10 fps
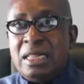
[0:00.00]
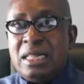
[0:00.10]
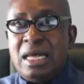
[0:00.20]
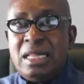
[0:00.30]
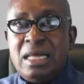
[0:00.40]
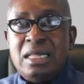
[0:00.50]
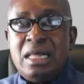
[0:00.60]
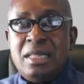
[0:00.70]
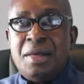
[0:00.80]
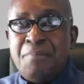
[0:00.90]

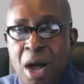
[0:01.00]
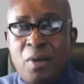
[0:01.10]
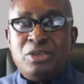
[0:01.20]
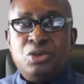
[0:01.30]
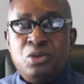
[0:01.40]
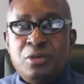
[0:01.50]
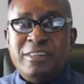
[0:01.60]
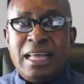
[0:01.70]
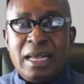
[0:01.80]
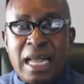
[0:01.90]
the power to choose
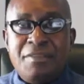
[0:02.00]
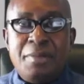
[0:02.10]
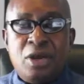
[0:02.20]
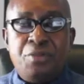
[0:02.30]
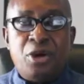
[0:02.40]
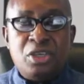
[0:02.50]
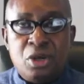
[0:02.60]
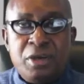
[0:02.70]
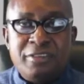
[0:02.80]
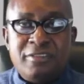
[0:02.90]
a government of our
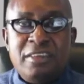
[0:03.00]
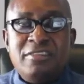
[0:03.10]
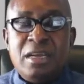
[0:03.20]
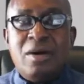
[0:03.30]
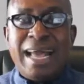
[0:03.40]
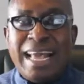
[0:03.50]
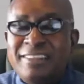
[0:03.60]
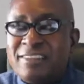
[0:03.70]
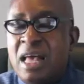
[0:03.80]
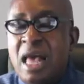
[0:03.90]
choice is in our
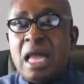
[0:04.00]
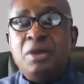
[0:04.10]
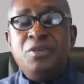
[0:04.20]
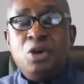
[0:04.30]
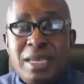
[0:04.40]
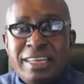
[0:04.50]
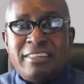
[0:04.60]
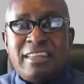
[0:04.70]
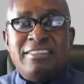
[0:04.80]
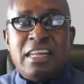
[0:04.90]
hands. And if we don't
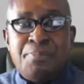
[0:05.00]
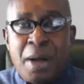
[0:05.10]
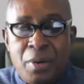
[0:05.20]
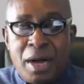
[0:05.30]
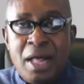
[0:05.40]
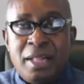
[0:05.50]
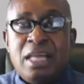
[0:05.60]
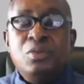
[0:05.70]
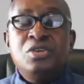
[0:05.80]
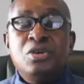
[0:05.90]
exercise that power,
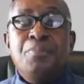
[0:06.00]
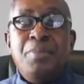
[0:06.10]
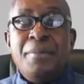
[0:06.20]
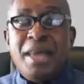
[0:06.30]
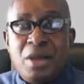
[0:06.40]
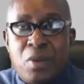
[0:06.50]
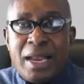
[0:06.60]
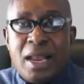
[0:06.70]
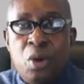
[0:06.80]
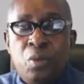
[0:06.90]
then we should not blame anyone.
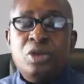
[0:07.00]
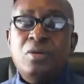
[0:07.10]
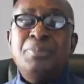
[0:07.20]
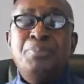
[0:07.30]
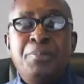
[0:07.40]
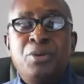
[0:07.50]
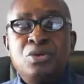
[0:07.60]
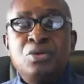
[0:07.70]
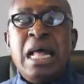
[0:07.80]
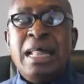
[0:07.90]
We don't want people
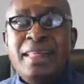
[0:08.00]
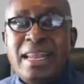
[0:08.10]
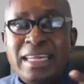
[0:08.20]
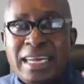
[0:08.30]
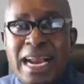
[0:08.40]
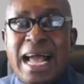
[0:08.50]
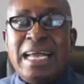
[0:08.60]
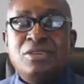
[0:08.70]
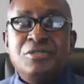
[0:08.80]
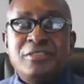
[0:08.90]
to then
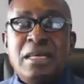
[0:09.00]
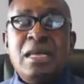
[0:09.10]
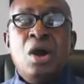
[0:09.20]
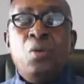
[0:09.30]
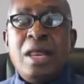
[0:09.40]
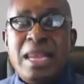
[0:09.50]
cry to say, we